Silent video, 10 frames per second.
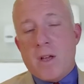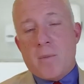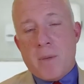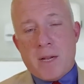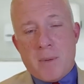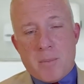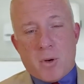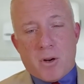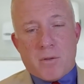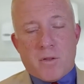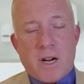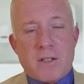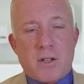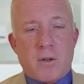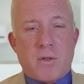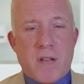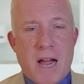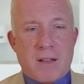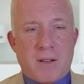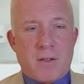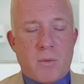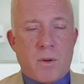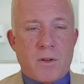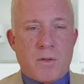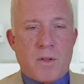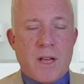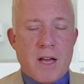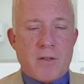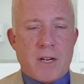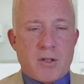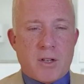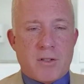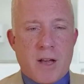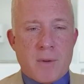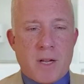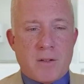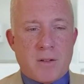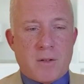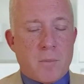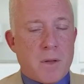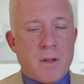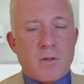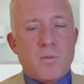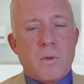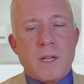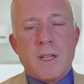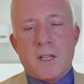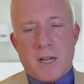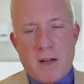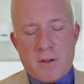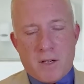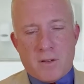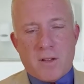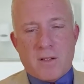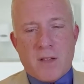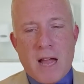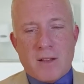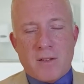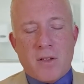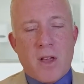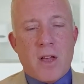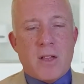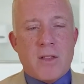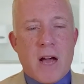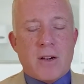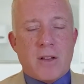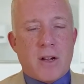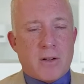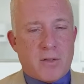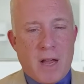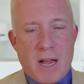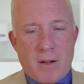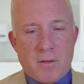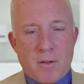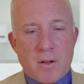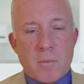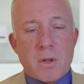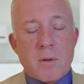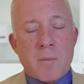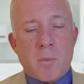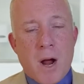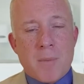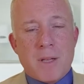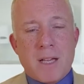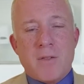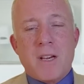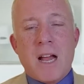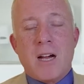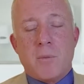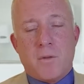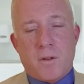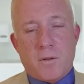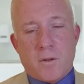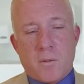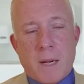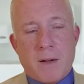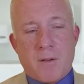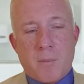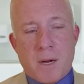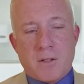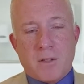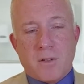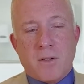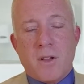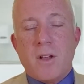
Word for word: Many people are afraid to use statins when you see elevated transaminases, but there's really good evidence that statins not only are safe, but they're probably even helpful for many of our patients